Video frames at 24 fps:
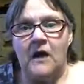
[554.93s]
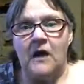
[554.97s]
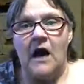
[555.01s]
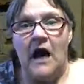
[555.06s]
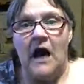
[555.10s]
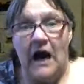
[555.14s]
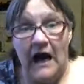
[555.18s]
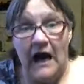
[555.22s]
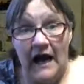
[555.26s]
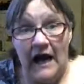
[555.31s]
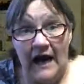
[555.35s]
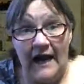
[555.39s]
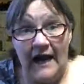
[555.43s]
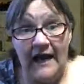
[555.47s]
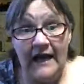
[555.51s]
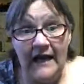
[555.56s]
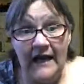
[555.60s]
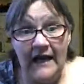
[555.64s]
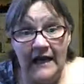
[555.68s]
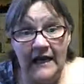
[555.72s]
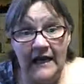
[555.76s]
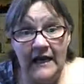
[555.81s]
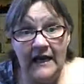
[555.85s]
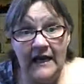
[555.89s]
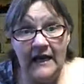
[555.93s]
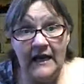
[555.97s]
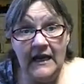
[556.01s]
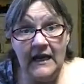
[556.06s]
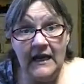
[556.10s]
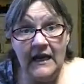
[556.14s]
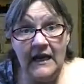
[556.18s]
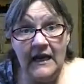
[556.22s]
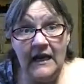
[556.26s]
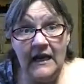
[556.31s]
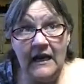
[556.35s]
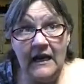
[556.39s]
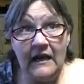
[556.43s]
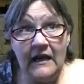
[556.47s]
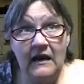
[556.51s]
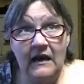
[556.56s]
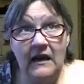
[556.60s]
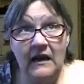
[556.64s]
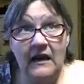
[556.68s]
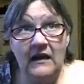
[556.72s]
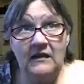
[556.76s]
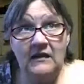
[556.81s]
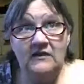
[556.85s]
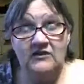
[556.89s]
I
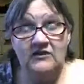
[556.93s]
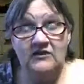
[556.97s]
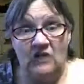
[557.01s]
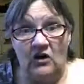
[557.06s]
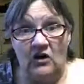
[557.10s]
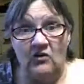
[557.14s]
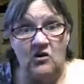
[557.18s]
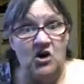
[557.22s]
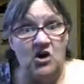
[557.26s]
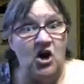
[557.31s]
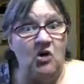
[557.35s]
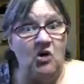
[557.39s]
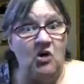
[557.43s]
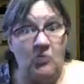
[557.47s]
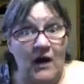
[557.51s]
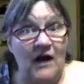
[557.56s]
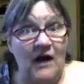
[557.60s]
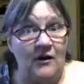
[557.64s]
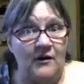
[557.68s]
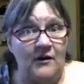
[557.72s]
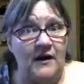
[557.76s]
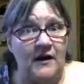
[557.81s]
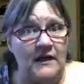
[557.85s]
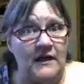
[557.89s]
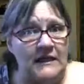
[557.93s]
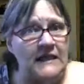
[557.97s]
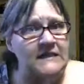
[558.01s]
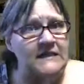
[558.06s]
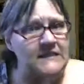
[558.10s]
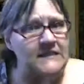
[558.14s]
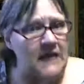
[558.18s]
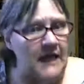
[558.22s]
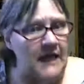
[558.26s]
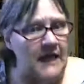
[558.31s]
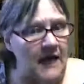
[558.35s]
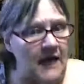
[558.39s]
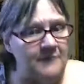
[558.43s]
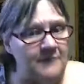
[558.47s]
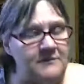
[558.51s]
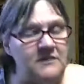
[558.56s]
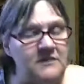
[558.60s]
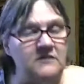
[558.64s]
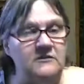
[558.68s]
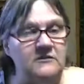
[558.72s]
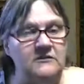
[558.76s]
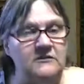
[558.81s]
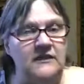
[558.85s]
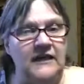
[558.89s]
don't go out unless I
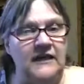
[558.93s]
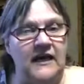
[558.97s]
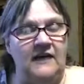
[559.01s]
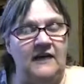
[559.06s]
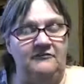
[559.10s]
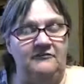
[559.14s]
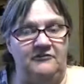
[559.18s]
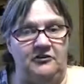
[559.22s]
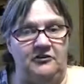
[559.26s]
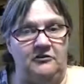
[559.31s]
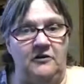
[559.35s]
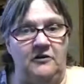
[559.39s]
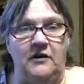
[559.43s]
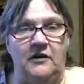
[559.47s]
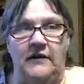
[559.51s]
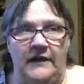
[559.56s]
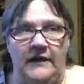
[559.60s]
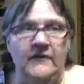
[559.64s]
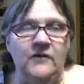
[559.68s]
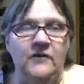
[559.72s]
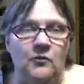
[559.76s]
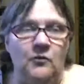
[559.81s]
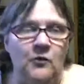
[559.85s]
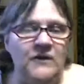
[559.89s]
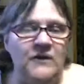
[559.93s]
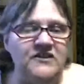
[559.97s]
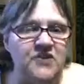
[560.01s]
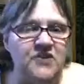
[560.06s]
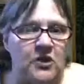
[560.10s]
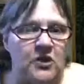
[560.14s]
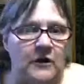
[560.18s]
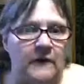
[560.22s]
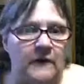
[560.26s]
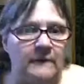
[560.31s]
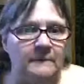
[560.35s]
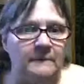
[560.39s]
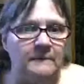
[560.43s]
absolutely have to. In the winter.